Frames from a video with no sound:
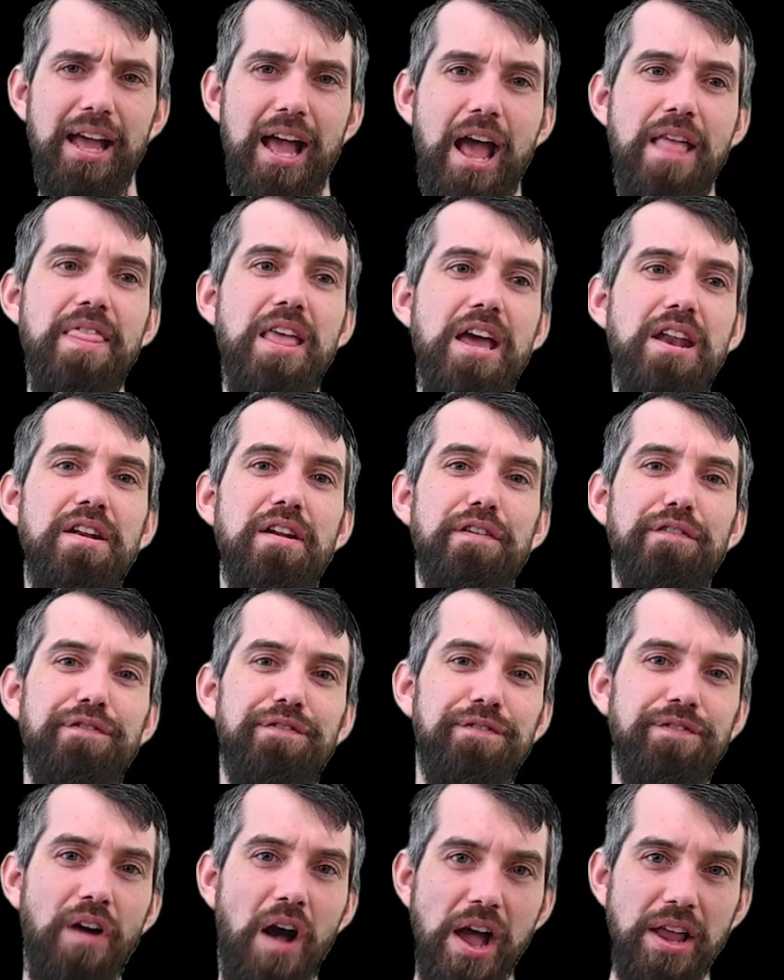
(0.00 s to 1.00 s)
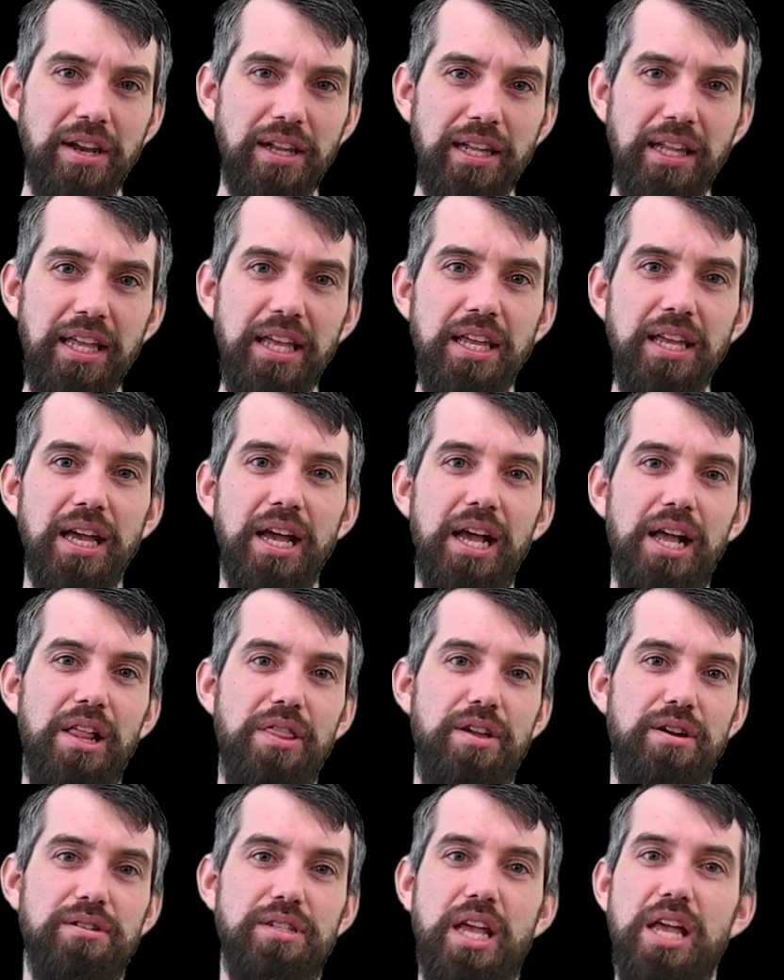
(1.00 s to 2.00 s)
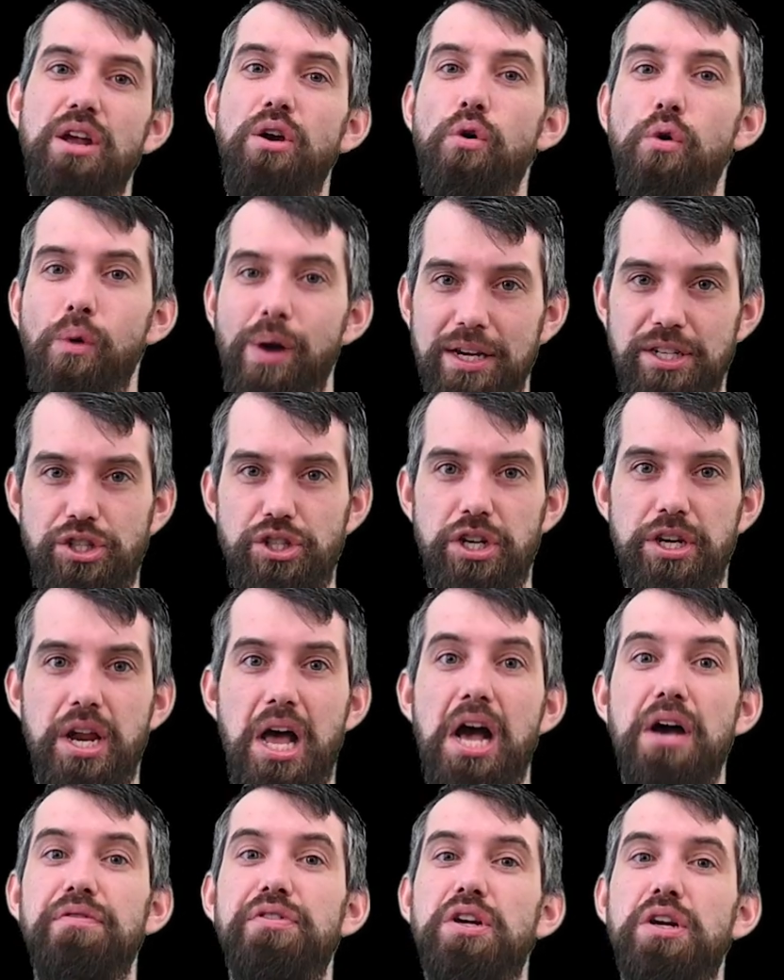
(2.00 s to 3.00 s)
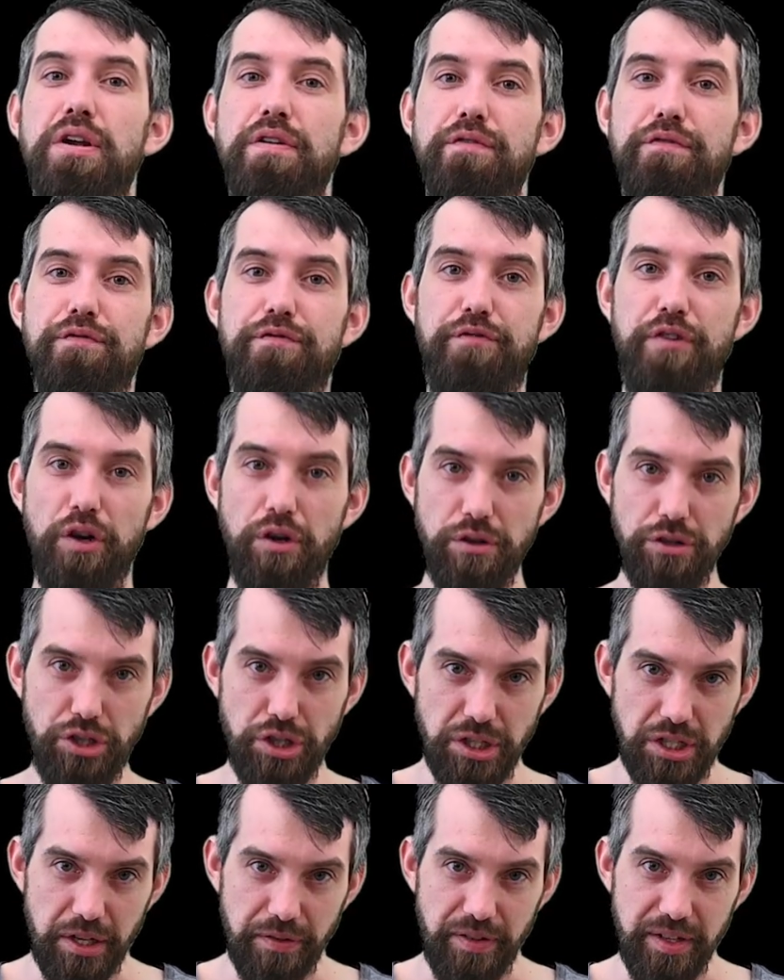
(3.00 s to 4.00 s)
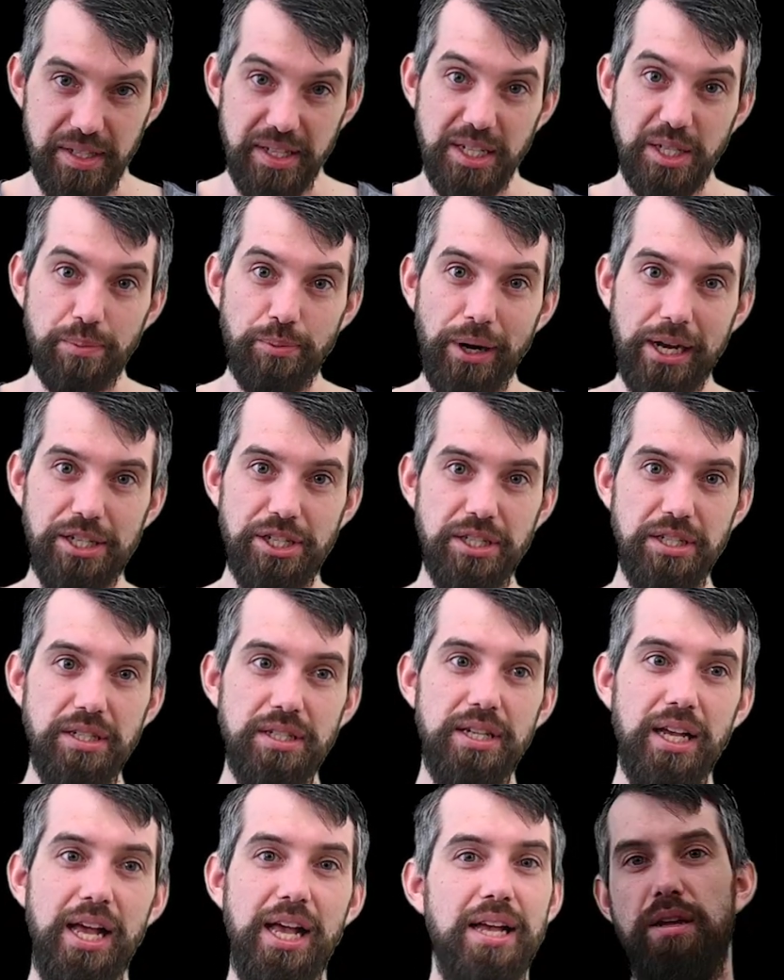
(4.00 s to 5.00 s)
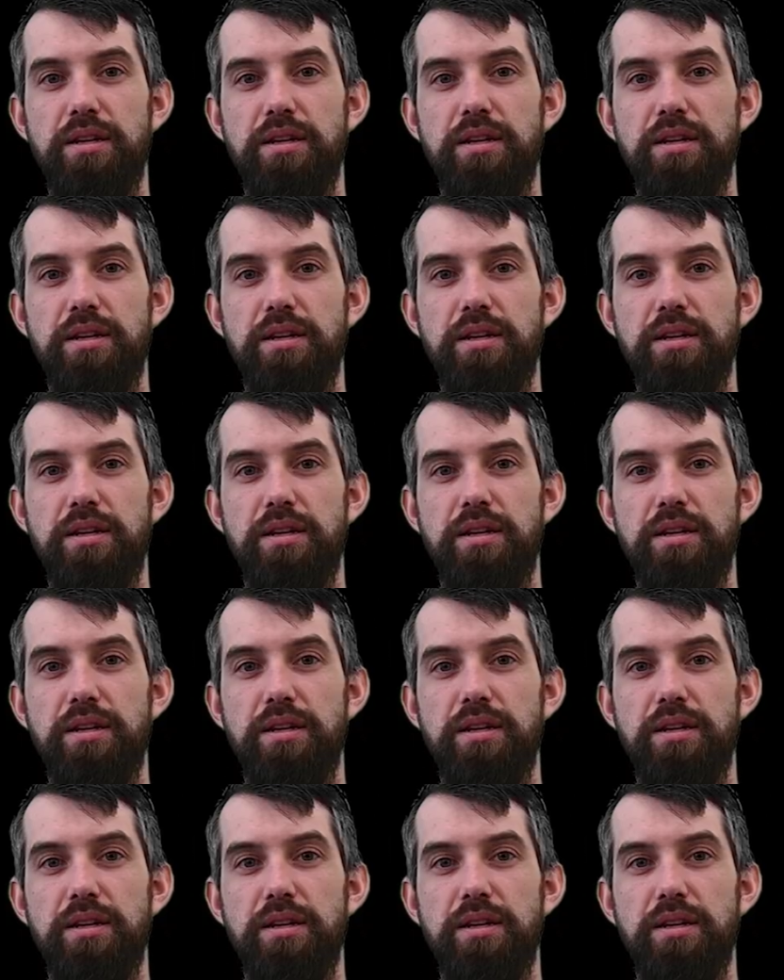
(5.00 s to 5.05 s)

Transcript: And then finally, there's a question of convergence of these expressions.